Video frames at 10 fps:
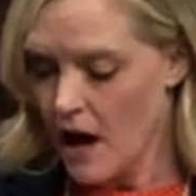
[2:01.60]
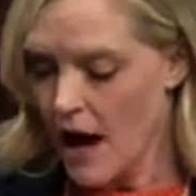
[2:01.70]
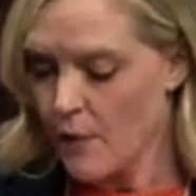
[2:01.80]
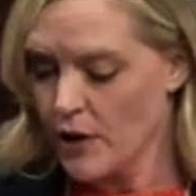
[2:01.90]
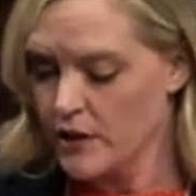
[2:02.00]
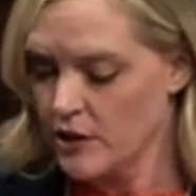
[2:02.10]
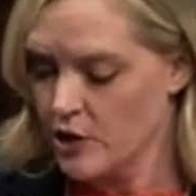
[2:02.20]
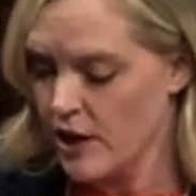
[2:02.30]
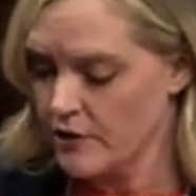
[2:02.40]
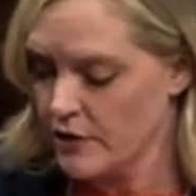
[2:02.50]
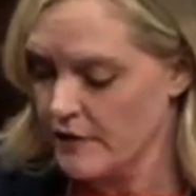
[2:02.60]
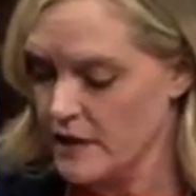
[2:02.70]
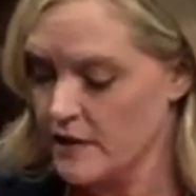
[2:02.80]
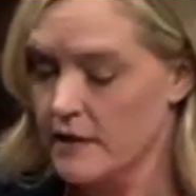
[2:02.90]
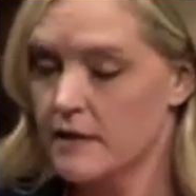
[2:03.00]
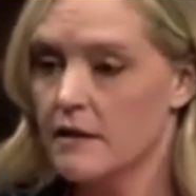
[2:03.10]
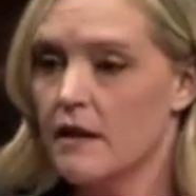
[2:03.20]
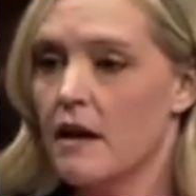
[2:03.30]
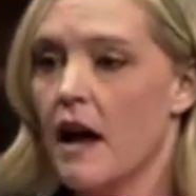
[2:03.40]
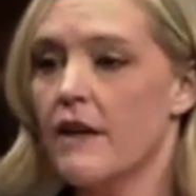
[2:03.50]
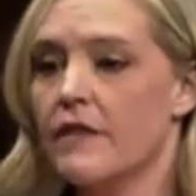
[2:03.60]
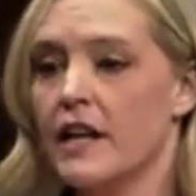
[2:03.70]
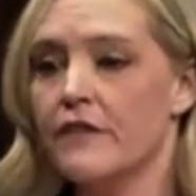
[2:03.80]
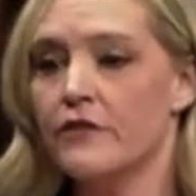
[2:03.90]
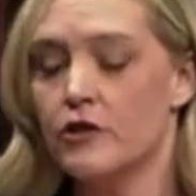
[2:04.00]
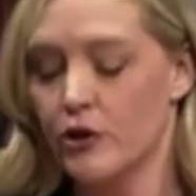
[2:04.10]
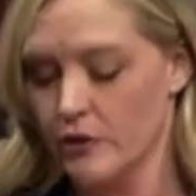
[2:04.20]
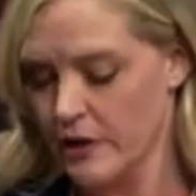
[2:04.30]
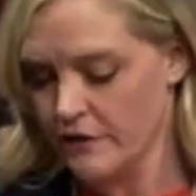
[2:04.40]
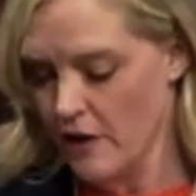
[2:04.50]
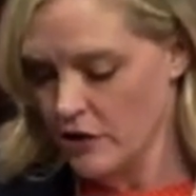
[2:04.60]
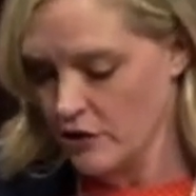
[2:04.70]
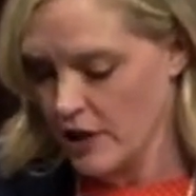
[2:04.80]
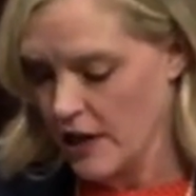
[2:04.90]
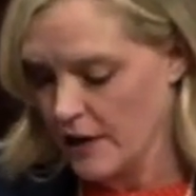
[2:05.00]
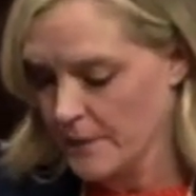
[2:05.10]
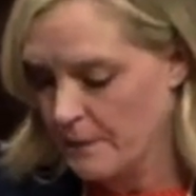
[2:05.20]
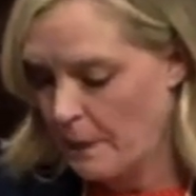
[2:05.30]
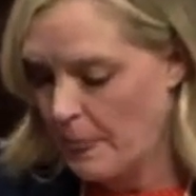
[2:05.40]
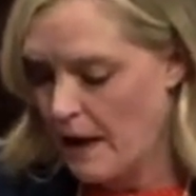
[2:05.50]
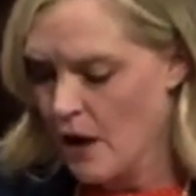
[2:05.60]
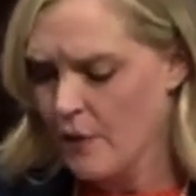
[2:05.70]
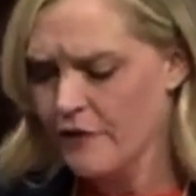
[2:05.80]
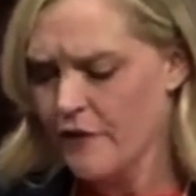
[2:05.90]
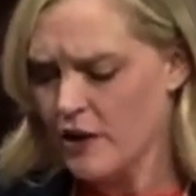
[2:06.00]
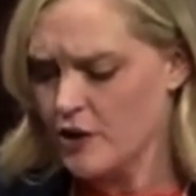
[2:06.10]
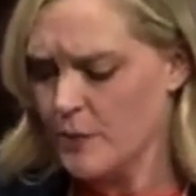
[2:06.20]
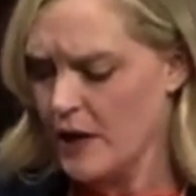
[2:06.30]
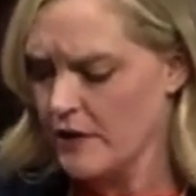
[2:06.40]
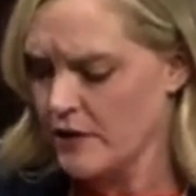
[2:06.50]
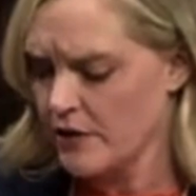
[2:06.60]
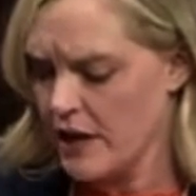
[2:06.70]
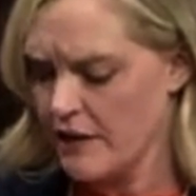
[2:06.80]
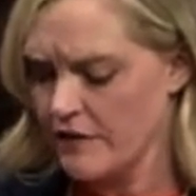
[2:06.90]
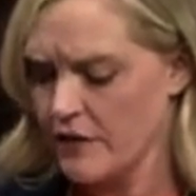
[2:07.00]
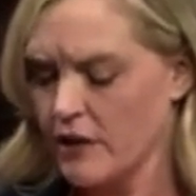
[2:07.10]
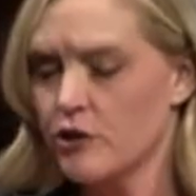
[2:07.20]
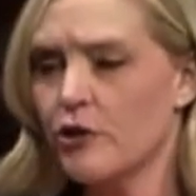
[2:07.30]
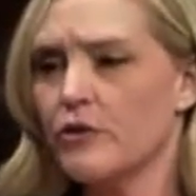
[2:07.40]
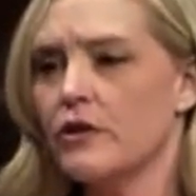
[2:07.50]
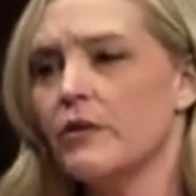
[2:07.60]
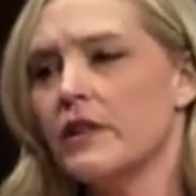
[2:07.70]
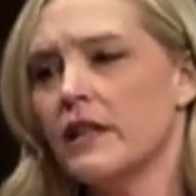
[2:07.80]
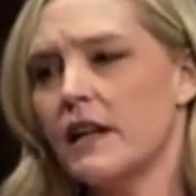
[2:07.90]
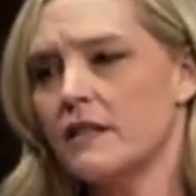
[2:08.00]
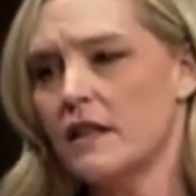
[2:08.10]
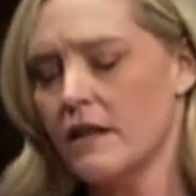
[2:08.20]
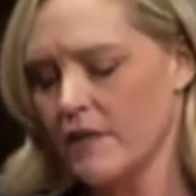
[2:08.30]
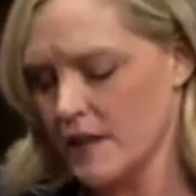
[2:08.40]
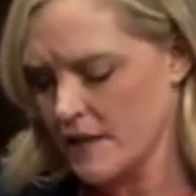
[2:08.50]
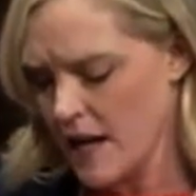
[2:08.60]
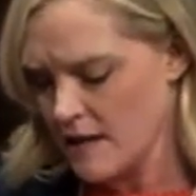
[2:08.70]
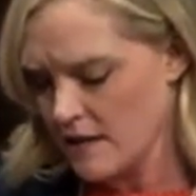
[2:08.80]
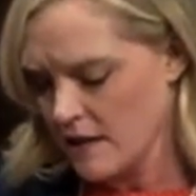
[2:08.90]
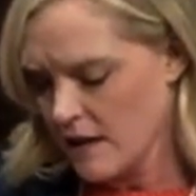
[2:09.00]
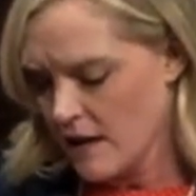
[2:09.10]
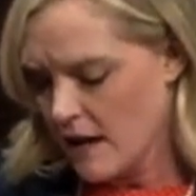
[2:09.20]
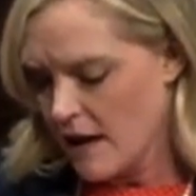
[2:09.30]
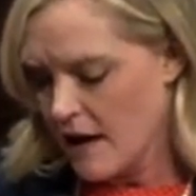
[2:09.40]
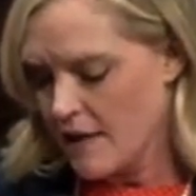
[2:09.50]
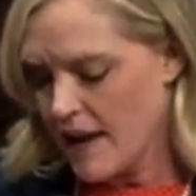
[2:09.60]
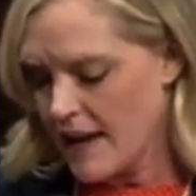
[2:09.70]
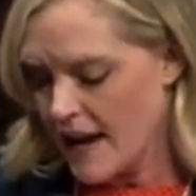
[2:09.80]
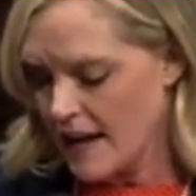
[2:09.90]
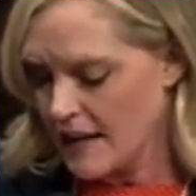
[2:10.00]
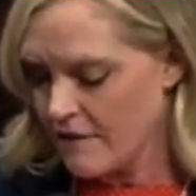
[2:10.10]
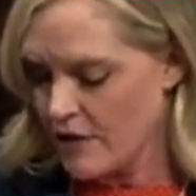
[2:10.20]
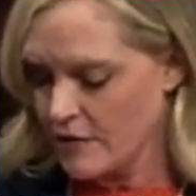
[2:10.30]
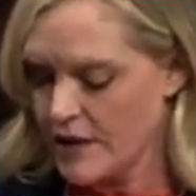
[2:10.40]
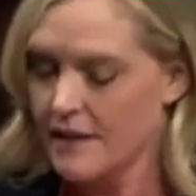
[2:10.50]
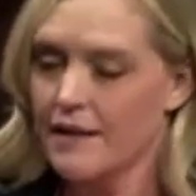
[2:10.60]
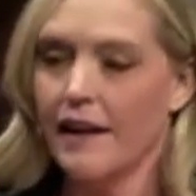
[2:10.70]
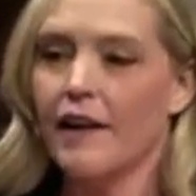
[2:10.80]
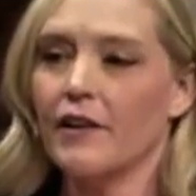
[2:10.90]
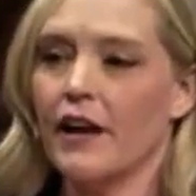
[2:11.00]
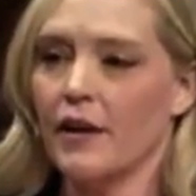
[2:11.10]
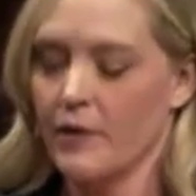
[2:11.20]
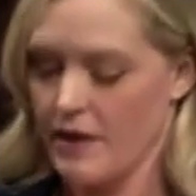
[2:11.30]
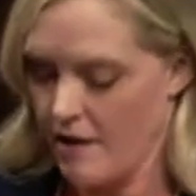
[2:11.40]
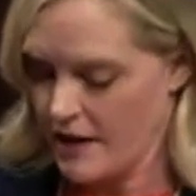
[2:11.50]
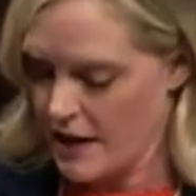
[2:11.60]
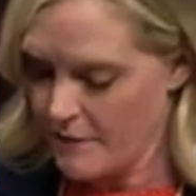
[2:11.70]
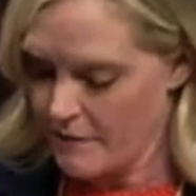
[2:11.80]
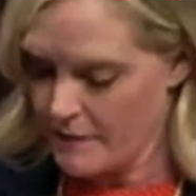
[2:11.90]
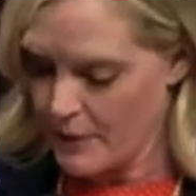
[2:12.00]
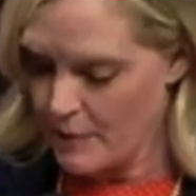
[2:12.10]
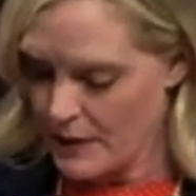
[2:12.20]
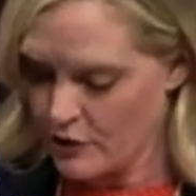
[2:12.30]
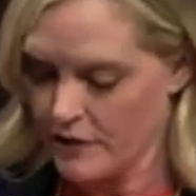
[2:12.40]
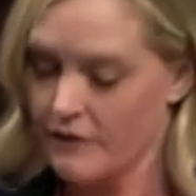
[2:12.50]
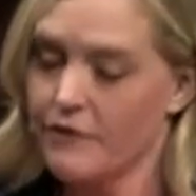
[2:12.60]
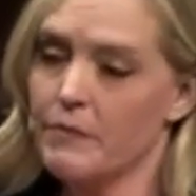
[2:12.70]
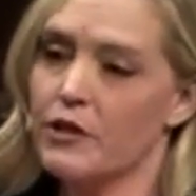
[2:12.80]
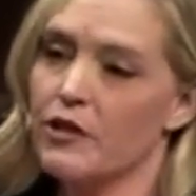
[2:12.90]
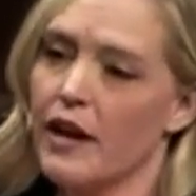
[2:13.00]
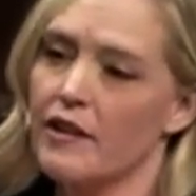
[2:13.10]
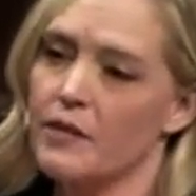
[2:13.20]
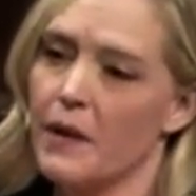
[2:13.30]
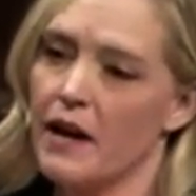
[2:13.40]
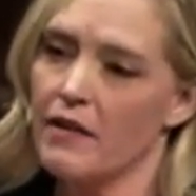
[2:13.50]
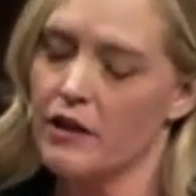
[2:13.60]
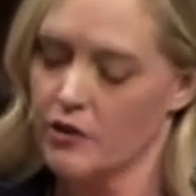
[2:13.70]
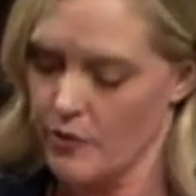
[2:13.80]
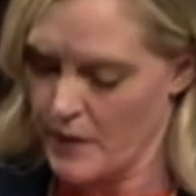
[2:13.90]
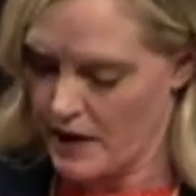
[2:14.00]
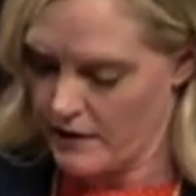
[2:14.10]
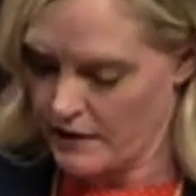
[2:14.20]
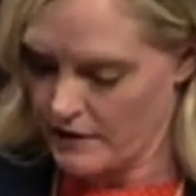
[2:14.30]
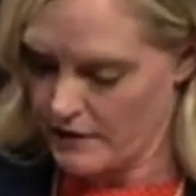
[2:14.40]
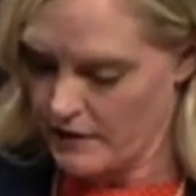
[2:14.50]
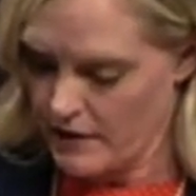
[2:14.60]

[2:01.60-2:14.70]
I worked in child services. I've cared for children in foster care. When foster parents are caring for their children who are in the custody of the state, they can't give those kids a haircut without getting permission from the child's biological parents.